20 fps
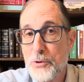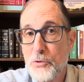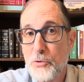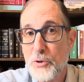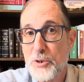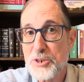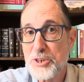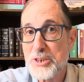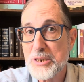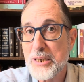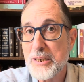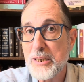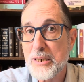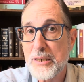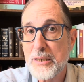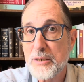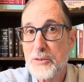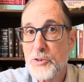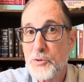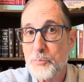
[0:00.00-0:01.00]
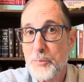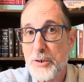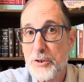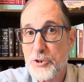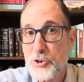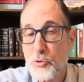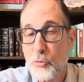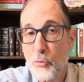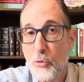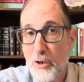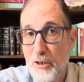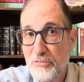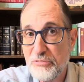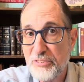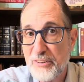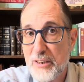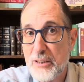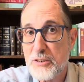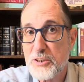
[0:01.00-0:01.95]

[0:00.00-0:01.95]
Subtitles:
who are studying spiritual warfare,